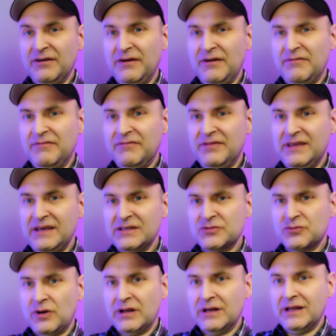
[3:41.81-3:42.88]
of
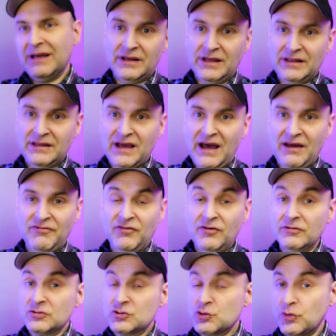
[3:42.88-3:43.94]
this one and the iPhone